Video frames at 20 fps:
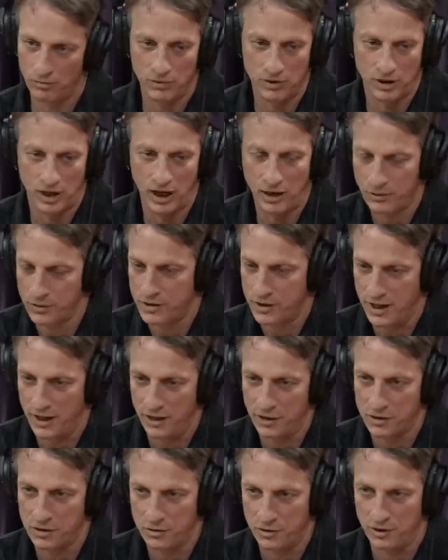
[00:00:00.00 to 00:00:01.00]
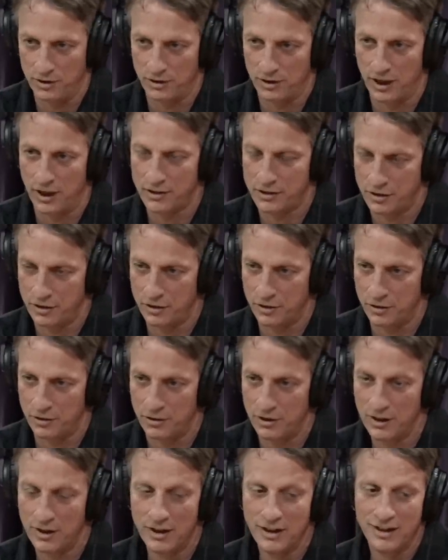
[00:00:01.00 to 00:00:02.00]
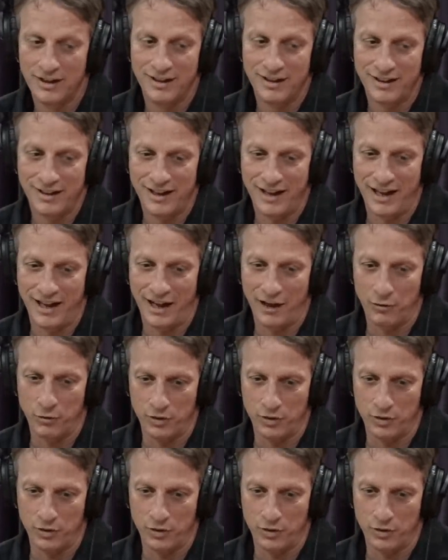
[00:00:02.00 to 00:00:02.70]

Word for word: I was skating street a lot too and I